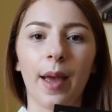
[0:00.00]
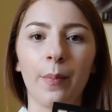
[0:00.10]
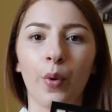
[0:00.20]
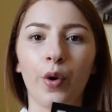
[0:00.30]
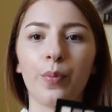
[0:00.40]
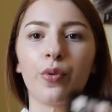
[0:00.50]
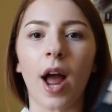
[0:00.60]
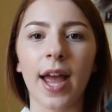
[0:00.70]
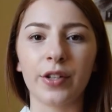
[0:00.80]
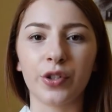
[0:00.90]
I bought
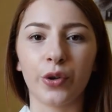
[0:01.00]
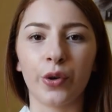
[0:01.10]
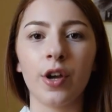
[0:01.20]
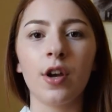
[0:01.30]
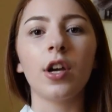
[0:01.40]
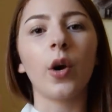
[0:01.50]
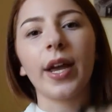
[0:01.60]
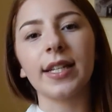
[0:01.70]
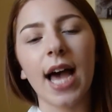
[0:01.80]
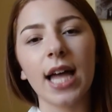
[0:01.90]
prior to
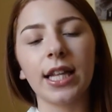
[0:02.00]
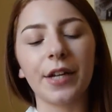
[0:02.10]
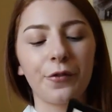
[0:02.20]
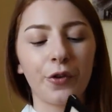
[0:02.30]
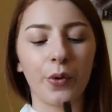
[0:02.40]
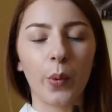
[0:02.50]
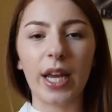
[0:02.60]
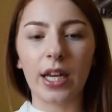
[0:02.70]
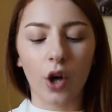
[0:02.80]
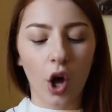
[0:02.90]
going to Adelaide for a
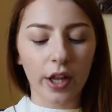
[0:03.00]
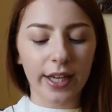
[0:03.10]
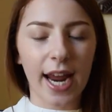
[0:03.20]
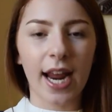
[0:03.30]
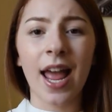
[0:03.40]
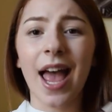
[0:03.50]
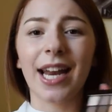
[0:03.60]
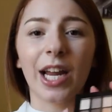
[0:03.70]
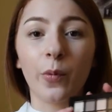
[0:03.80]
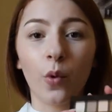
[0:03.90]
week and holiday
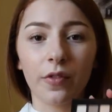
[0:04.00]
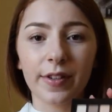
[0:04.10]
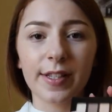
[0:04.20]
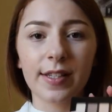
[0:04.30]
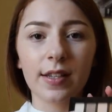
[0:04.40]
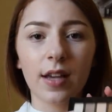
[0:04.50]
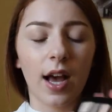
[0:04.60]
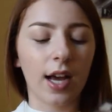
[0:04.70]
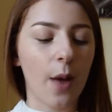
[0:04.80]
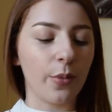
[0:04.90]
and I wore this
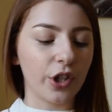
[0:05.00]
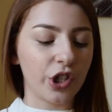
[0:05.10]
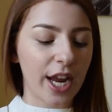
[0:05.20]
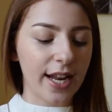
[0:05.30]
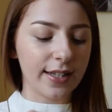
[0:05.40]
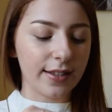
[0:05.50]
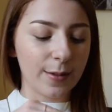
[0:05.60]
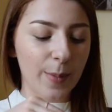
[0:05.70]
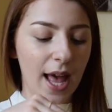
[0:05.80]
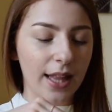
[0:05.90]
a couple of shades in
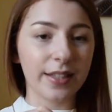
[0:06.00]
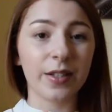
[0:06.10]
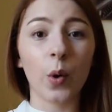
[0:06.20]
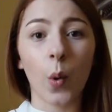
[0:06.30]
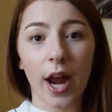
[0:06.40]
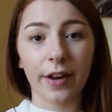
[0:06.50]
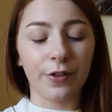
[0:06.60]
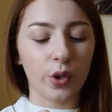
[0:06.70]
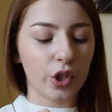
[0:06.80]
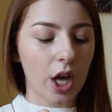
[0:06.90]
this palette quite a
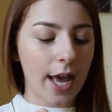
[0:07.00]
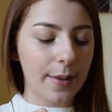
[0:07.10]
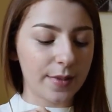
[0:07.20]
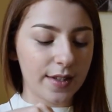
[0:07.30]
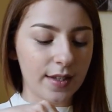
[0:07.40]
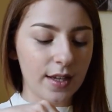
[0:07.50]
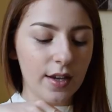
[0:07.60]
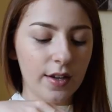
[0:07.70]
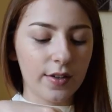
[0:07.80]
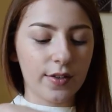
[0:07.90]
few times
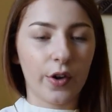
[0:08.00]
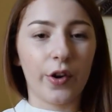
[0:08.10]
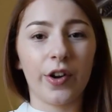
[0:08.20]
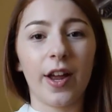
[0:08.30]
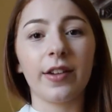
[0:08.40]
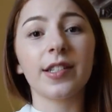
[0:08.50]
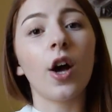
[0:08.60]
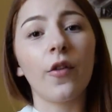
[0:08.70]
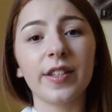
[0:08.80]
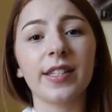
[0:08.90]
so uh,
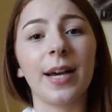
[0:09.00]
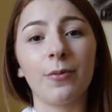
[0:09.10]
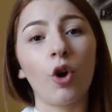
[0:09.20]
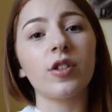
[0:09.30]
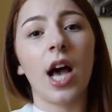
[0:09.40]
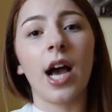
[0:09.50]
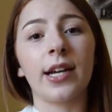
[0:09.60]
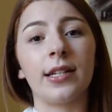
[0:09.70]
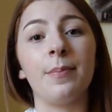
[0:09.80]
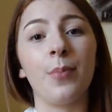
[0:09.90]
obviously I'm not
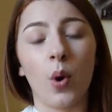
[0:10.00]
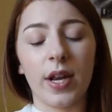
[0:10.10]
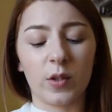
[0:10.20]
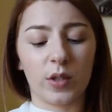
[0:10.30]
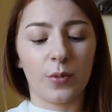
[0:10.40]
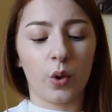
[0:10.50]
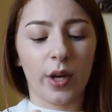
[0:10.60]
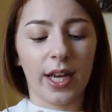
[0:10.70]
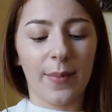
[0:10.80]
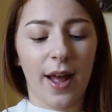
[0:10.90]
targeting boys when I'm
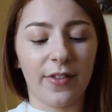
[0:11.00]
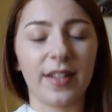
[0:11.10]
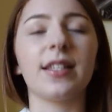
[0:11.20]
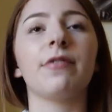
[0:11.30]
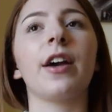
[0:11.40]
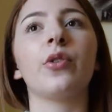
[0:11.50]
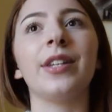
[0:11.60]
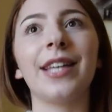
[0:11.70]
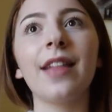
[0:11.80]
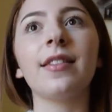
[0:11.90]
talking about this. If I
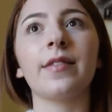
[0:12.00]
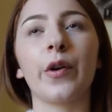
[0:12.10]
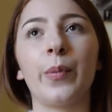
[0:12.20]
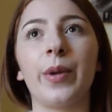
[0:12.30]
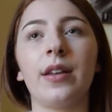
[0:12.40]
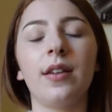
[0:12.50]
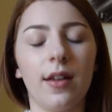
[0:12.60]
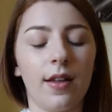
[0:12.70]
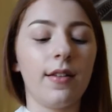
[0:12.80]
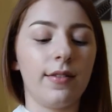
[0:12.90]
could get this open,
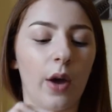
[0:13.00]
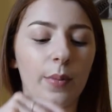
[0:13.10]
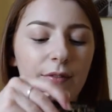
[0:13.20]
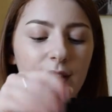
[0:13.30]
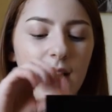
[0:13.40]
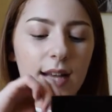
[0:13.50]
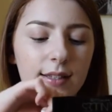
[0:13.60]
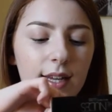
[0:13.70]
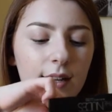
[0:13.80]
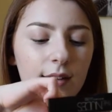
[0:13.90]
that would be
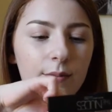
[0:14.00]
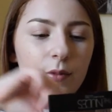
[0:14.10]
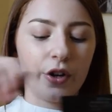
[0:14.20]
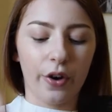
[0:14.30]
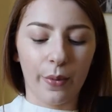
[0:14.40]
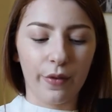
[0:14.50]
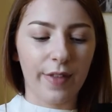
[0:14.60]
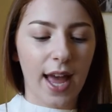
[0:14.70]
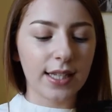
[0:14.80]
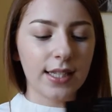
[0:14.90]
fantastic. I'm going to remove
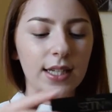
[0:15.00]
that.